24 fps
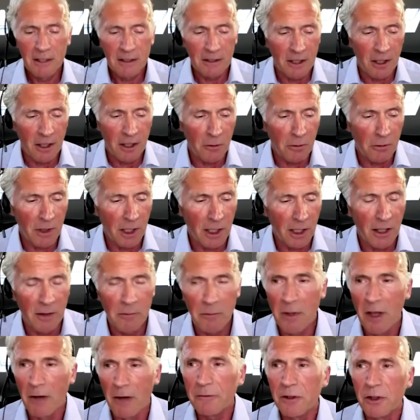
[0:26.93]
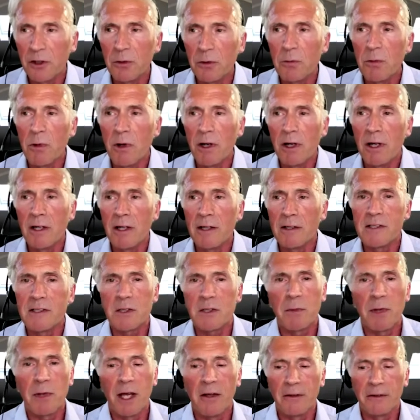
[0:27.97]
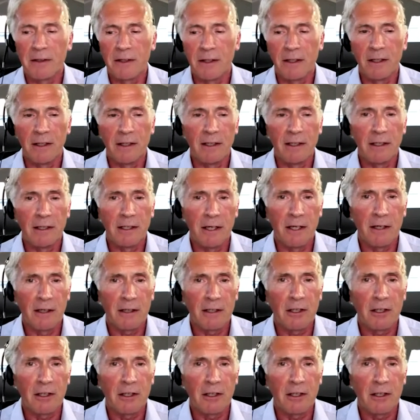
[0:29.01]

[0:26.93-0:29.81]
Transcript: though, um, a few words about the uh,